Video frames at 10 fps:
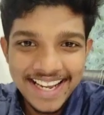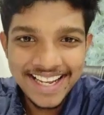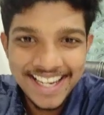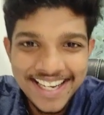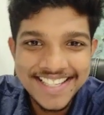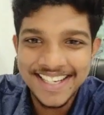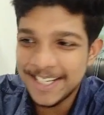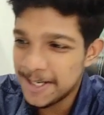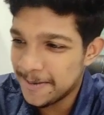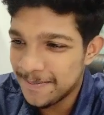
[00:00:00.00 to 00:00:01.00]
Hey guys,
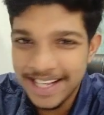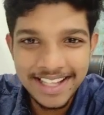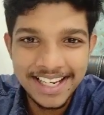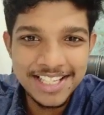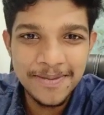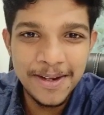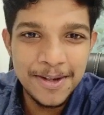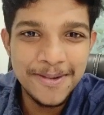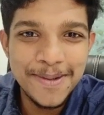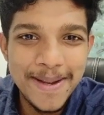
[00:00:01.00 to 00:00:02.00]
in the last
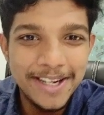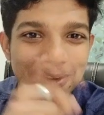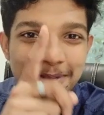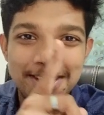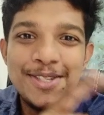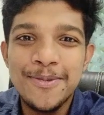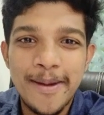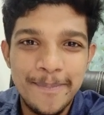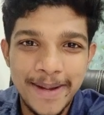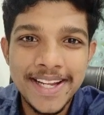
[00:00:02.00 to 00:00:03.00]
video we made our first
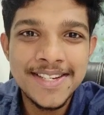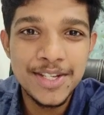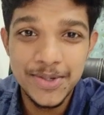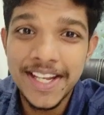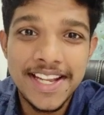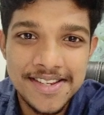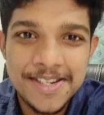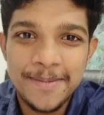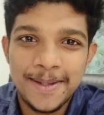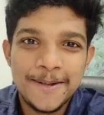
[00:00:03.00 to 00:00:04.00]
web page using
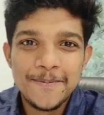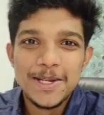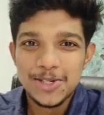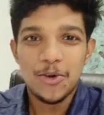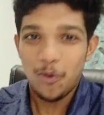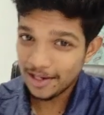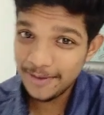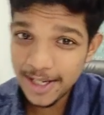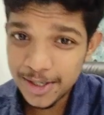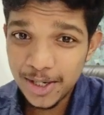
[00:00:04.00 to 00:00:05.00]
HTML. So
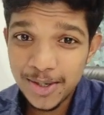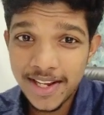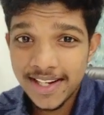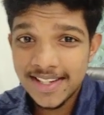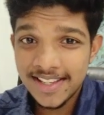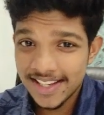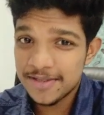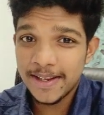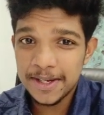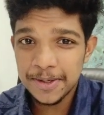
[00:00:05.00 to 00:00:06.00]
what we are going to look in
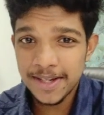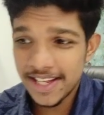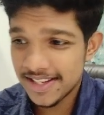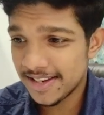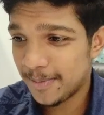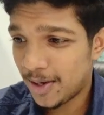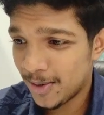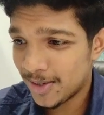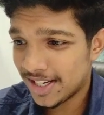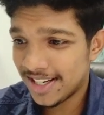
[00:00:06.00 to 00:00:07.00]
this video is
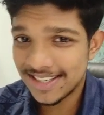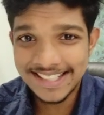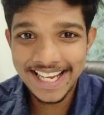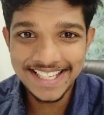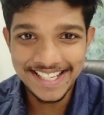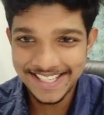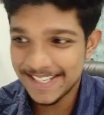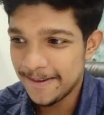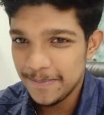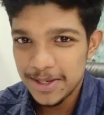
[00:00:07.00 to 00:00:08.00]
about
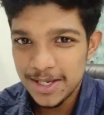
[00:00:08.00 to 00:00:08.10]
CSS.